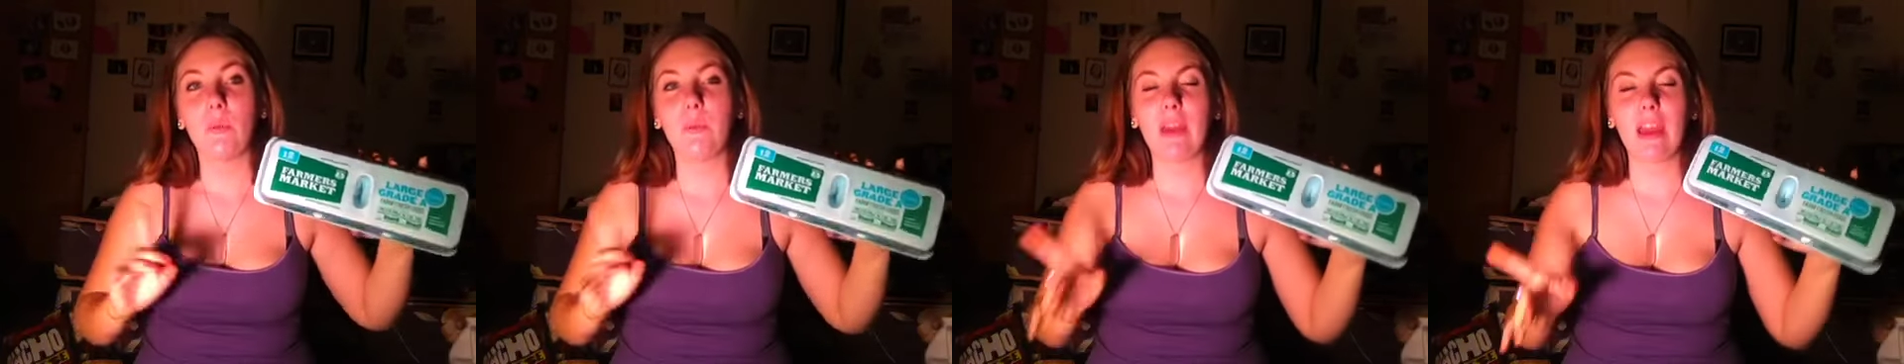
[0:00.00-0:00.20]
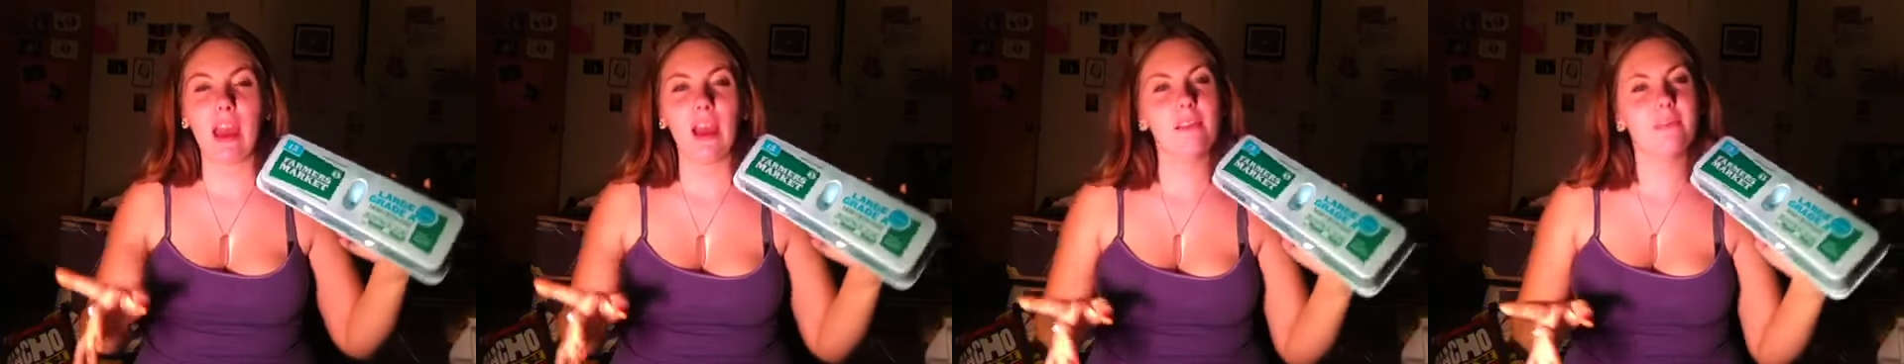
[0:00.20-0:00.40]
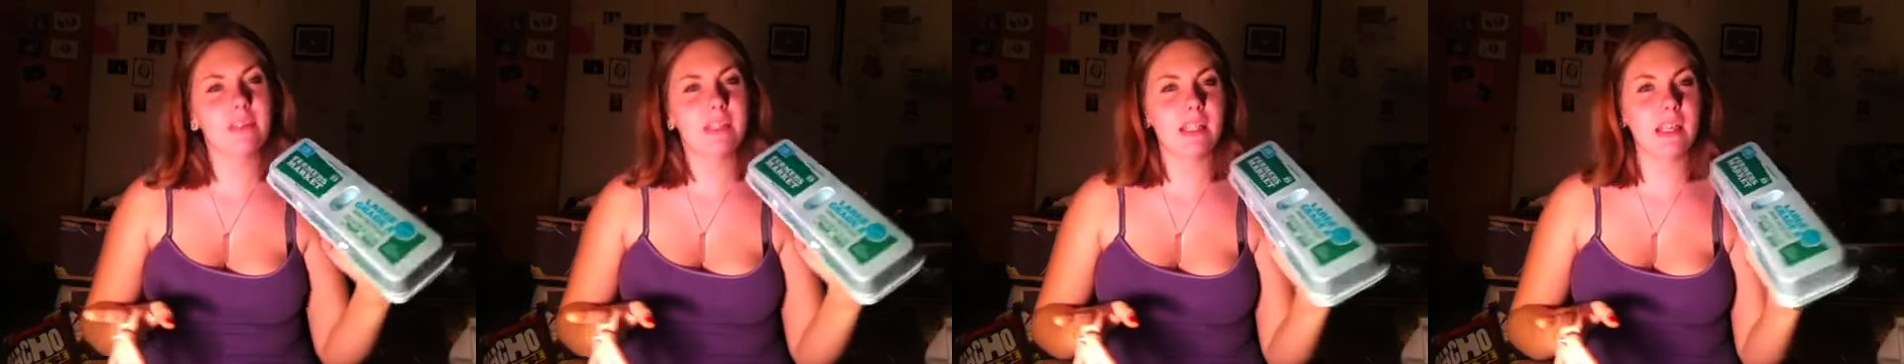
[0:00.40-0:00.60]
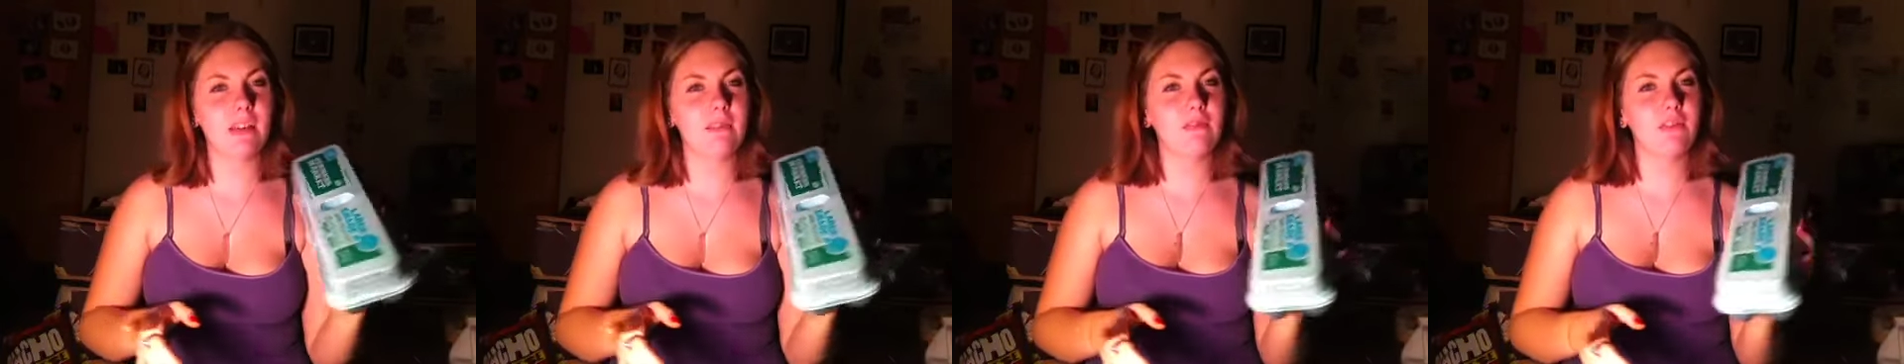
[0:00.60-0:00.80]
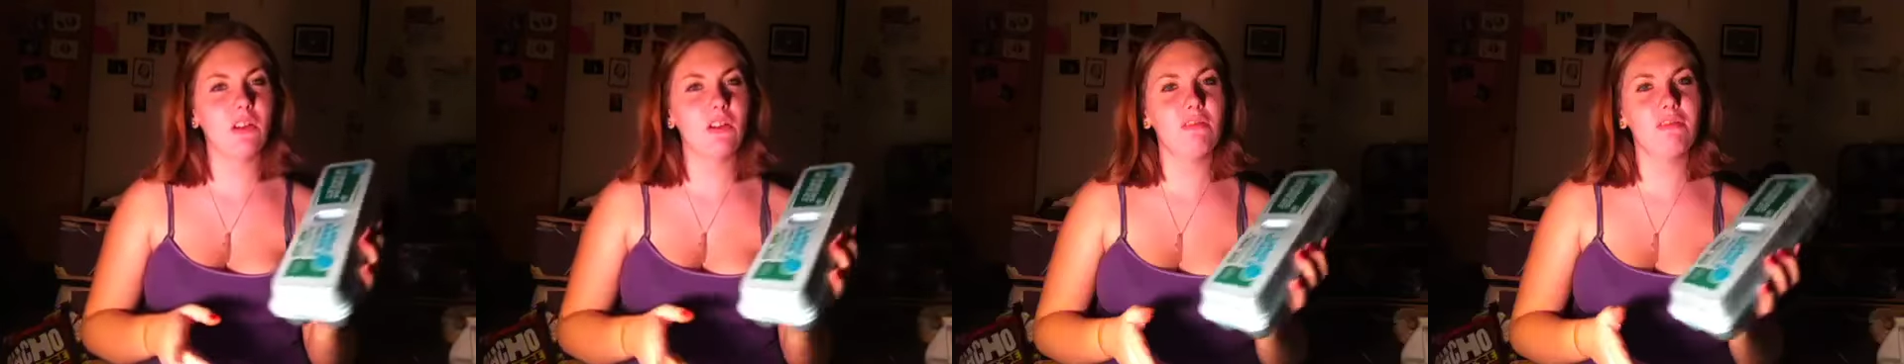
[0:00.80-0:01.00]
We have to
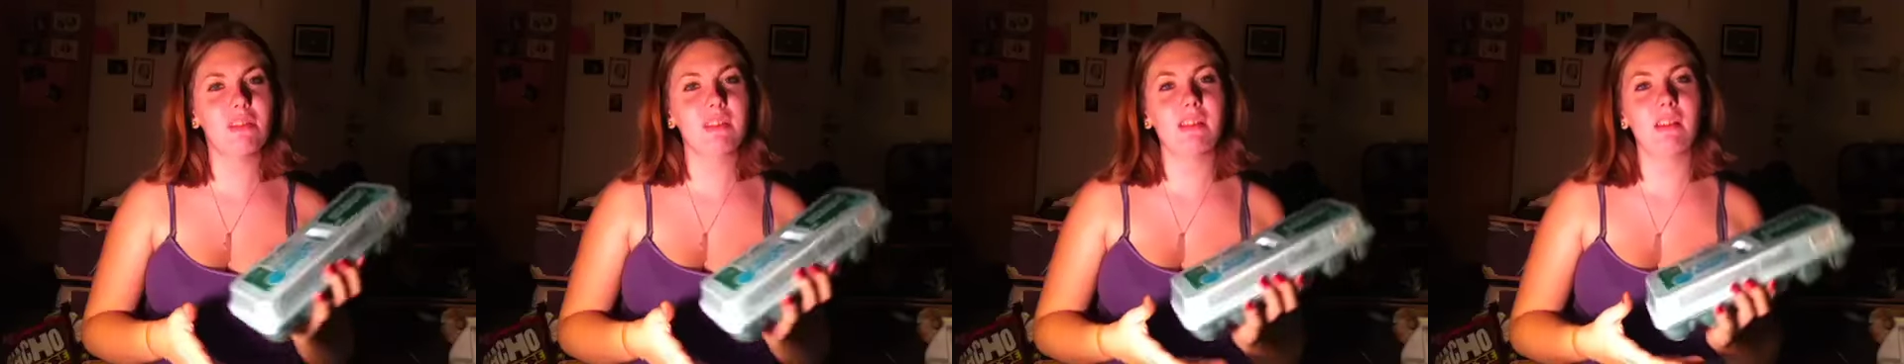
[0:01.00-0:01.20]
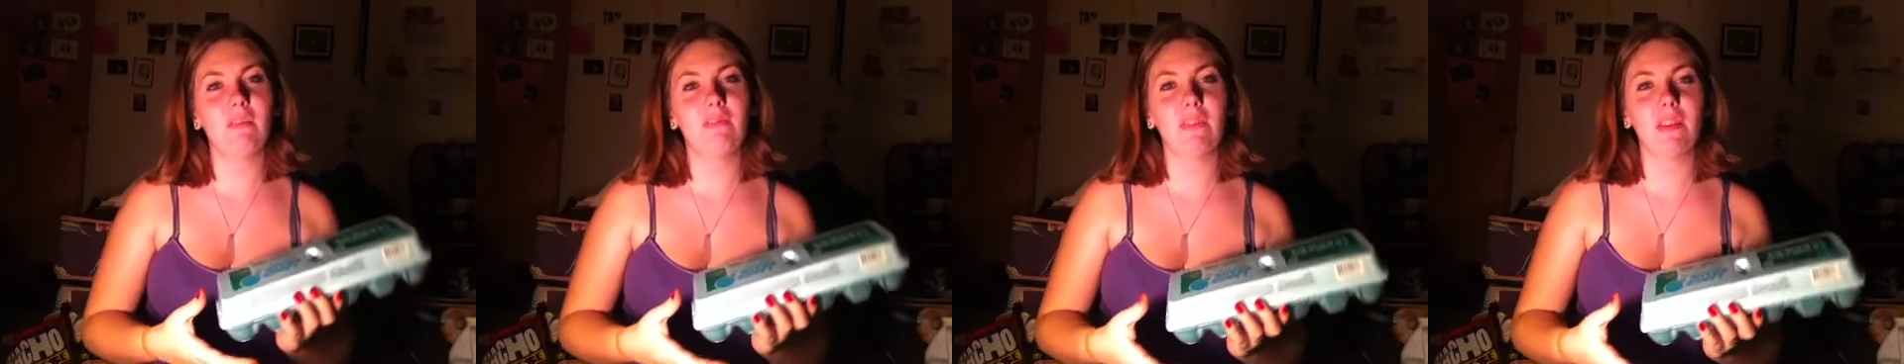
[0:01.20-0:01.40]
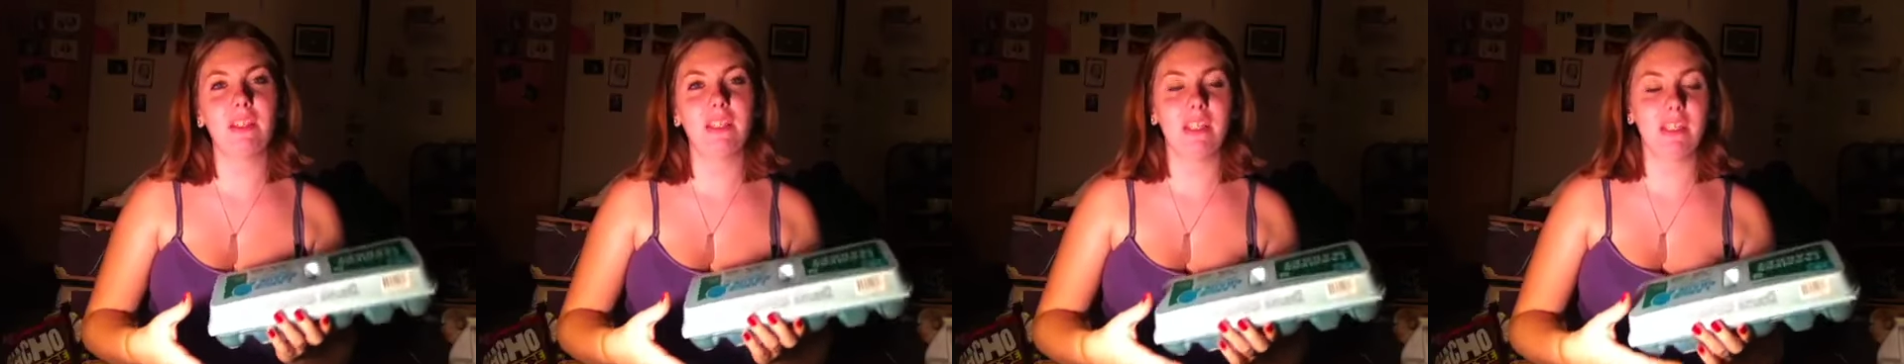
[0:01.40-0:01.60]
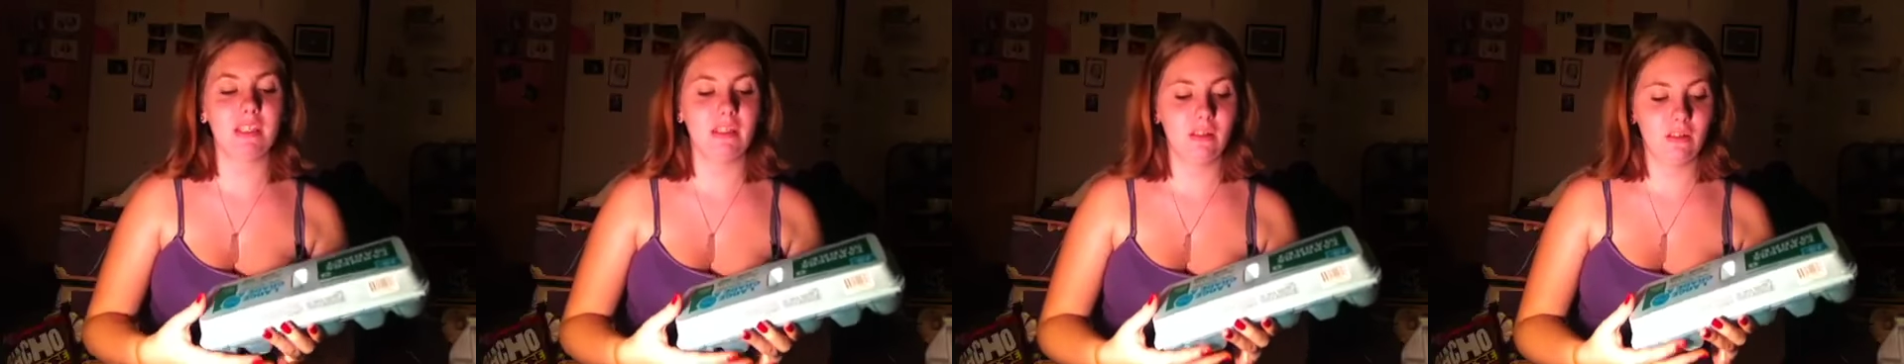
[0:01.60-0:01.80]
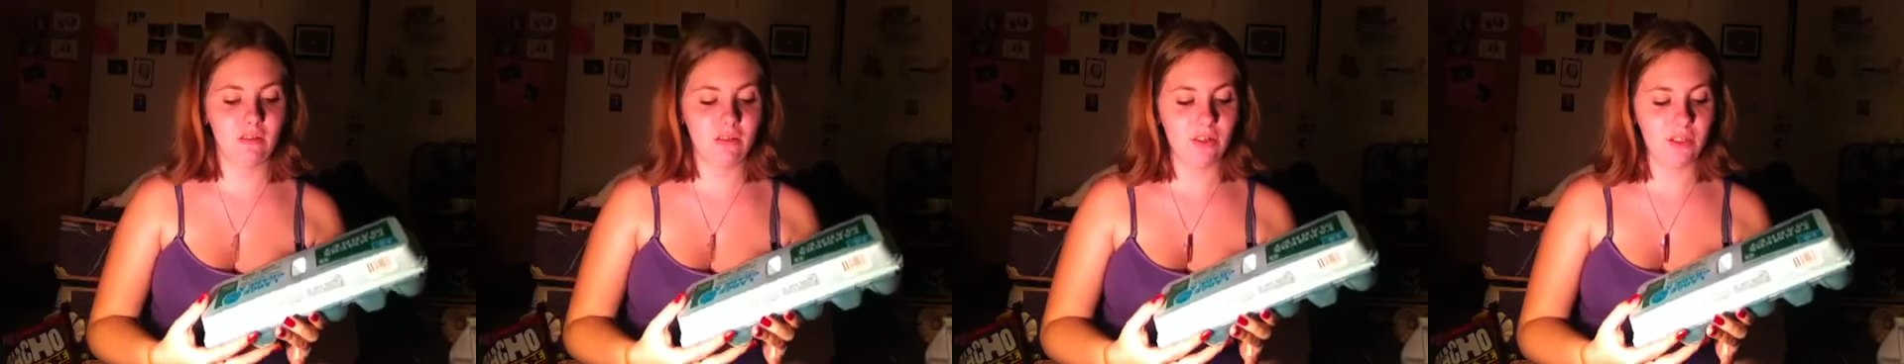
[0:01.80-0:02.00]
give Nova stuff that's
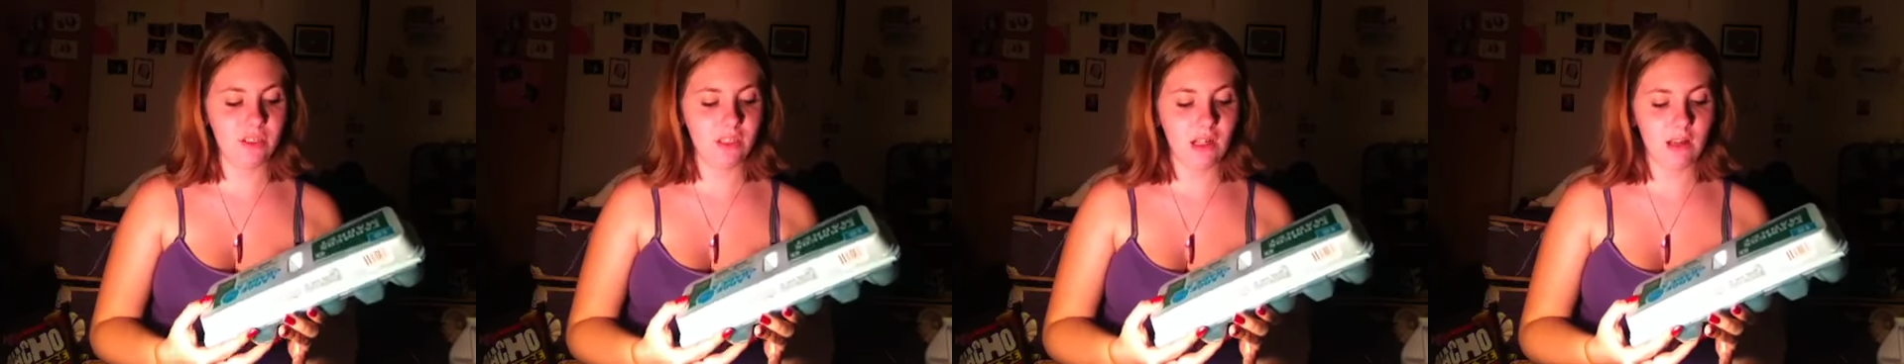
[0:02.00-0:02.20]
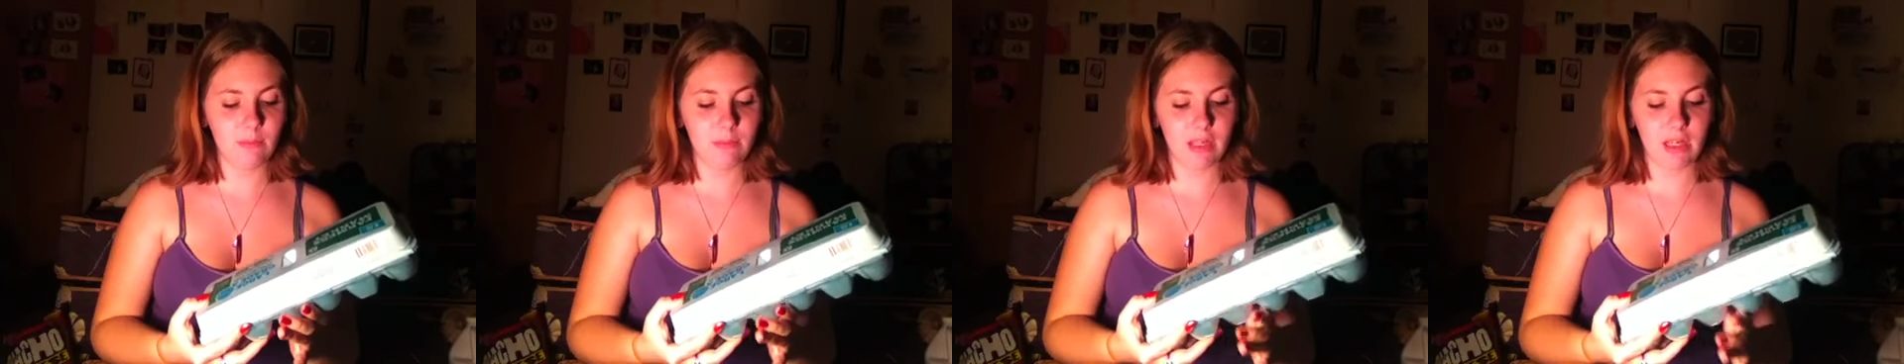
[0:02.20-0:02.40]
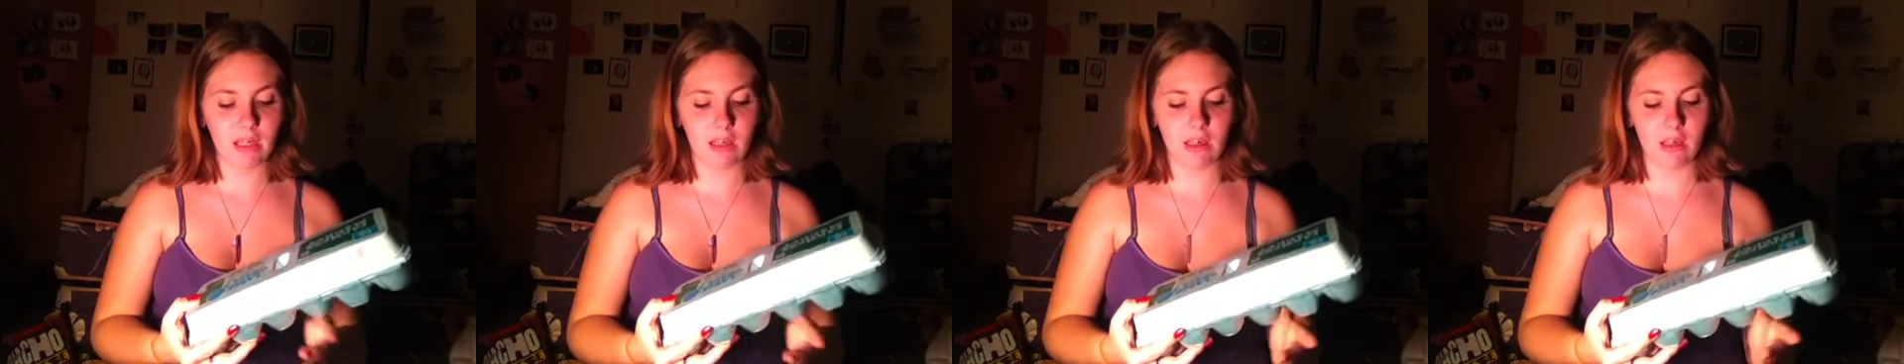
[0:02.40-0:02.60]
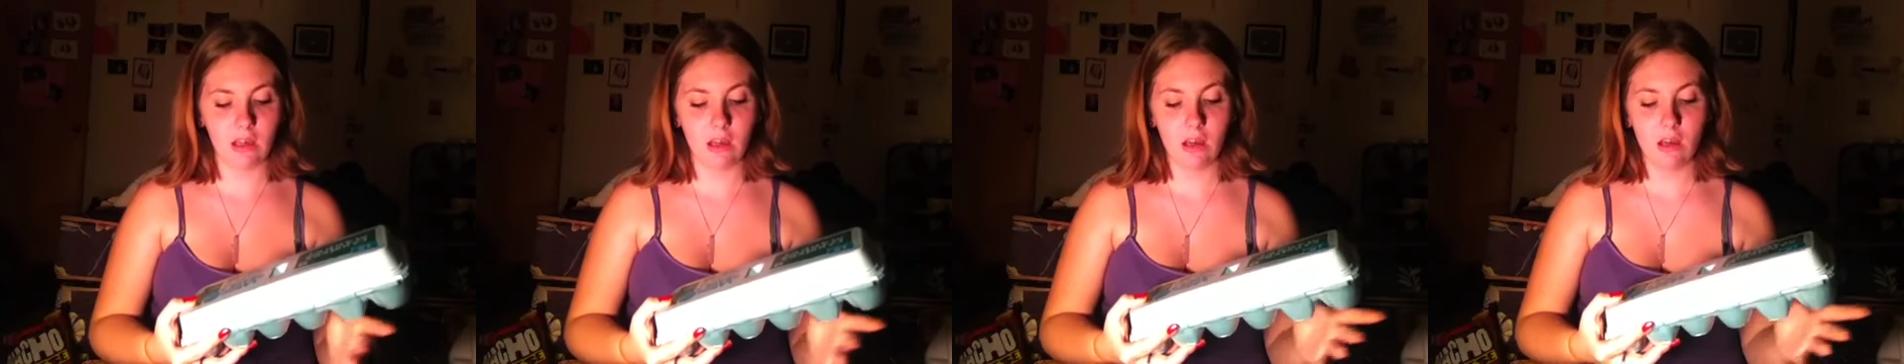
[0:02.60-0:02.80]
easy on her stomach.